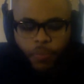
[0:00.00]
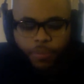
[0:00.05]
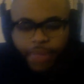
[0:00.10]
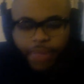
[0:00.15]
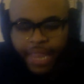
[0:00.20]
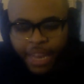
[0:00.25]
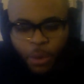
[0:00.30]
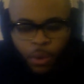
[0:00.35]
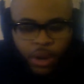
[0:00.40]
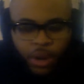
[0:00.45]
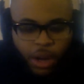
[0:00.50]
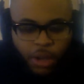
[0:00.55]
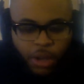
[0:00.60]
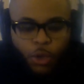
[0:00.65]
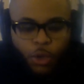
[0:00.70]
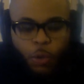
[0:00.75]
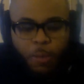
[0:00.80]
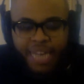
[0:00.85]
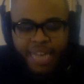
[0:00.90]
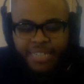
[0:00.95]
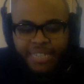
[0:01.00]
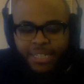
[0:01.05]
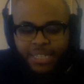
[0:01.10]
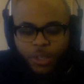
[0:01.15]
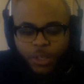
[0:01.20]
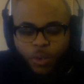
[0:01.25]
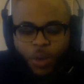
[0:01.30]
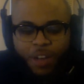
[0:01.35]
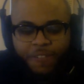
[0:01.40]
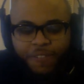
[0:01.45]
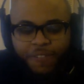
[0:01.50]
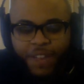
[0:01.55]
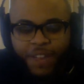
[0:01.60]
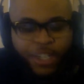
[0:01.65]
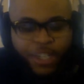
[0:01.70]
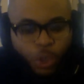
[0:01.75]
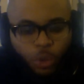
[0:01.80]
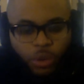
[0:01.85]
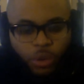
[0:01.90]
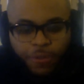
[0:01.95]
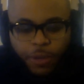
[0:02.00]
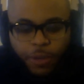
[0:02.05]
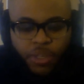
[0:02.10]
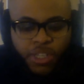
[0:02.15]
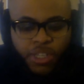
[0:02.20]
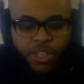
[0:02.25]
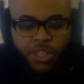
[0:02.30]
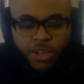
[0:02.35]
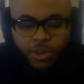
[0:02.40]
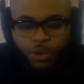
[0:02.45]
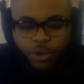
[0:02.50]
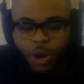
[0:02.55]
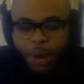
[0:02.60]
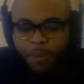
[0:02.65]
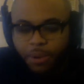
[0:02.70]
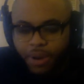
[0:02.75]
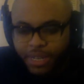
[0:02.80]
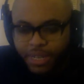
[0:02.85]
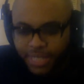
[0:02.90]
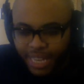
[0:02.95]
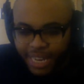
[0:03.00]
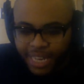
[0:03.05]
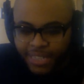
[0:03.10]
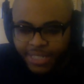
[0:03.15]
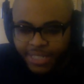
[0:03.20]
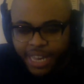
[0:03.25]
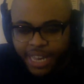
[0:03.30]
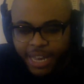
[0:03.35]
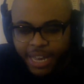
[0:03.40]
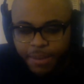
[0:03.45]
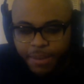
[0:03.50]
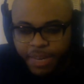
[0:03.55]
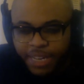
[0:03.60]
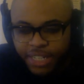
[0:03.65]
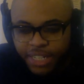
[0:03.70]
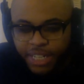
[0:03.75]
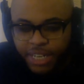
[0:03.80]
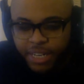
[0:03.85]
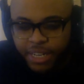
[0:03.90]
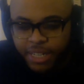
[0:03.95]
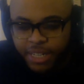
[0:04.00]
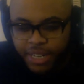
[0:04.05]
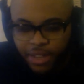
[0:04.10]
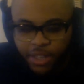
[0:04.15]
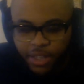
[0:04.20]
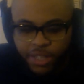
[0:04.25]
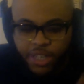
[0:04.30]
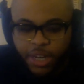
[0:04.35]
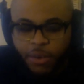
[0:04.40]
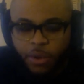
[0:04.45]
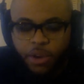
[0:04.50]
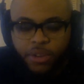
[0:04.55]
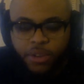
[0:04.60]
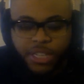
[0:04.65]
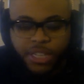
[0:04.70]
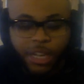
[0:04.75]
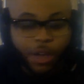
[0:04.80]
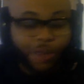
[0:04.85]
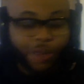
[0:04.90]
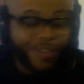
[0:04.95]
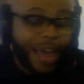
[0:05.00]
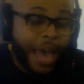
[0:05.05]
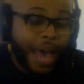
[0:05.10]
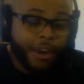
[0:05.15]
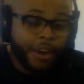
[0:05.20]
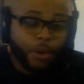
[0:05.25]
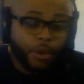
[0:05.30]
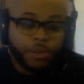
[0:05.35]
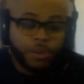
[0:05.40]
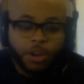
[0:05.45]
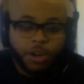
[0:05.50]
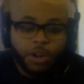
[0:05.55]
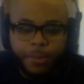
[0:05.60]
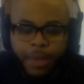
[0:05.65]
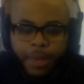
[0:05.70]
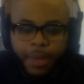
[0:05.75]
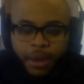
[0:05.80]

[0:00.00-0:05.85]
It would also make sense why Faisal refuses to drop her, as like I said, because she could tell the secret herself. I don't know.